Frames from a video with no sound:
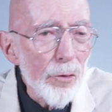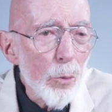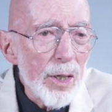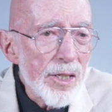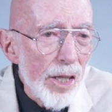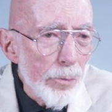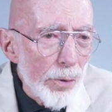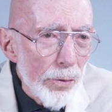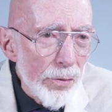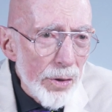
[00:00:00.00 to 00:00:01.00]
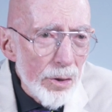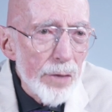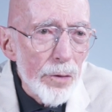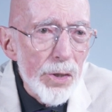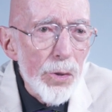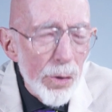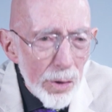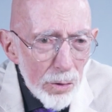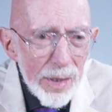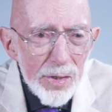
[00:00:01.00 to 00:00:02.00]
If you want to see the birth of the universe, you can
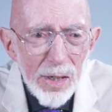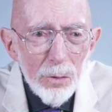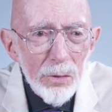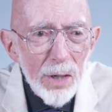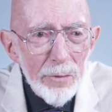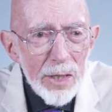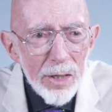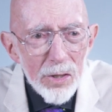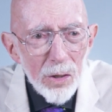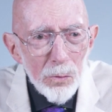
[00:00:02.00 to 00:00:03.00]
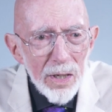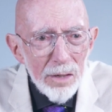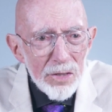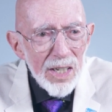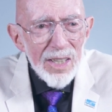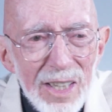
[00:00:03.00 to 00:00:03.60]
only see it with gravitational waves.